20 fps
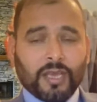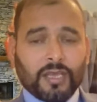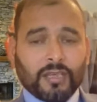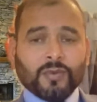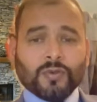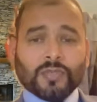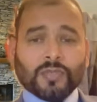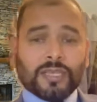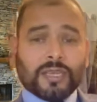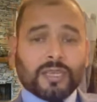
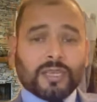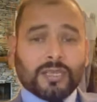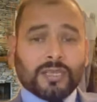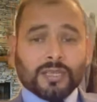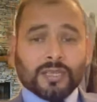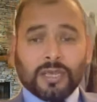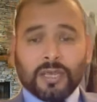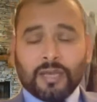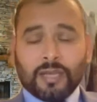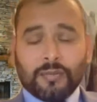You said
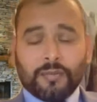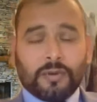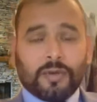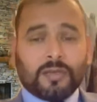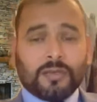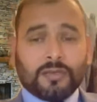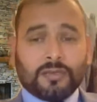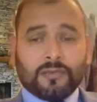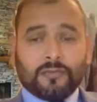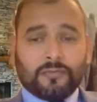the
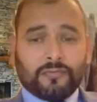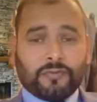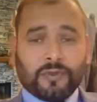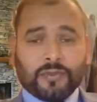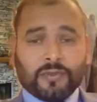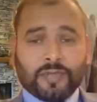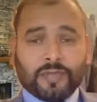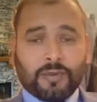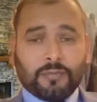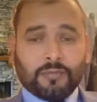Taliban,
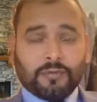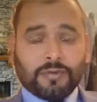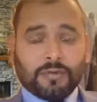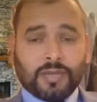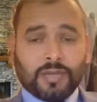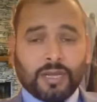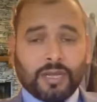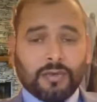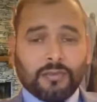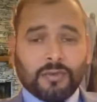for
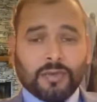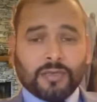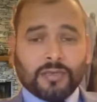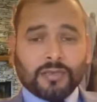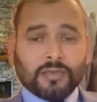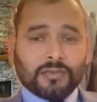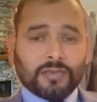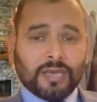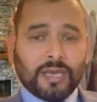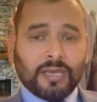example,
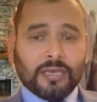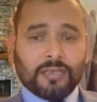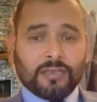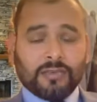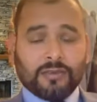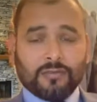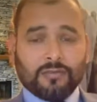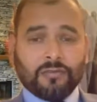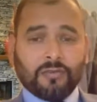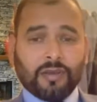Taliban take
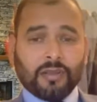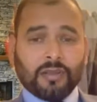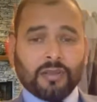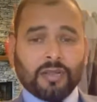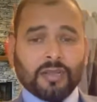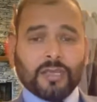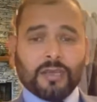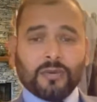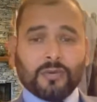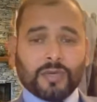your
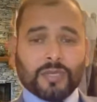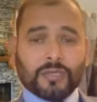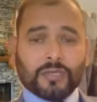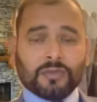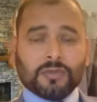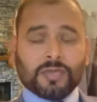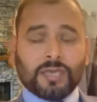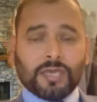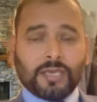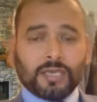father, they want
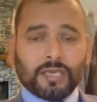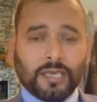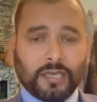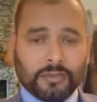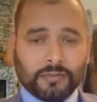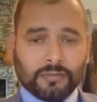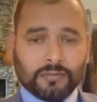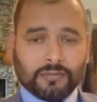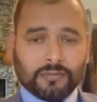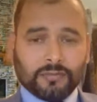to take
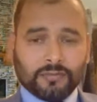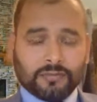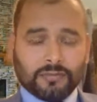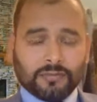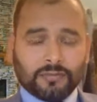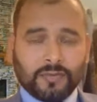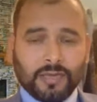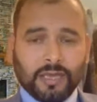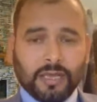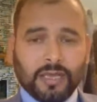you.
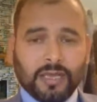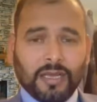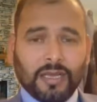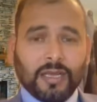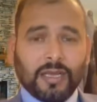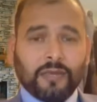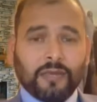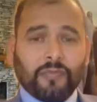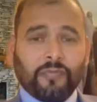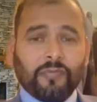
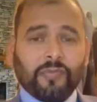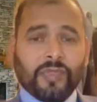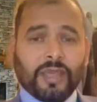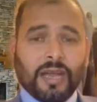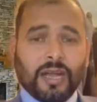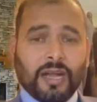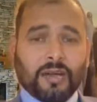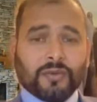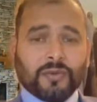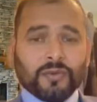
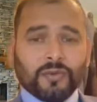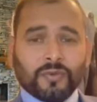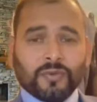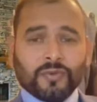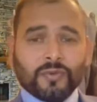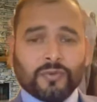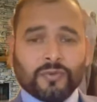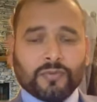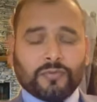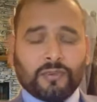Now
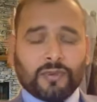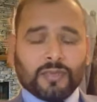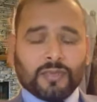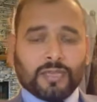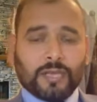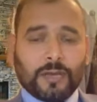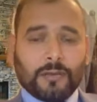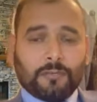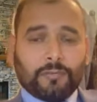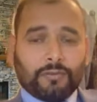you, for
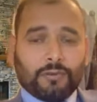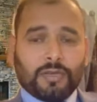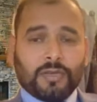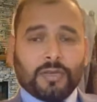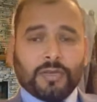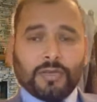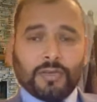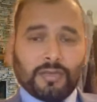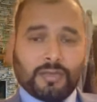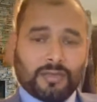example,
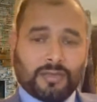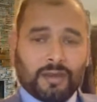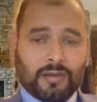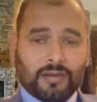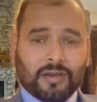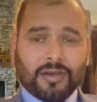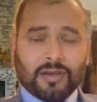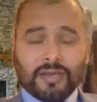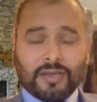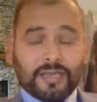
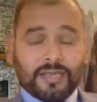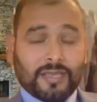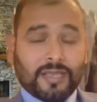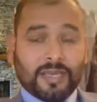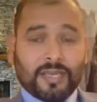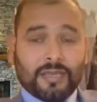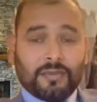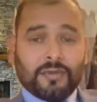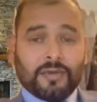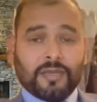now currently
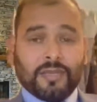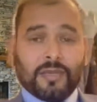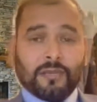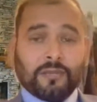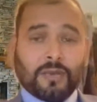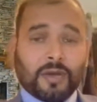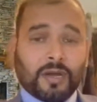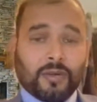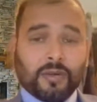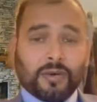Taliban
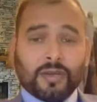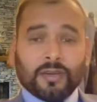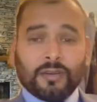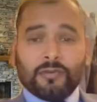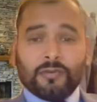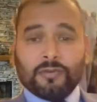in power.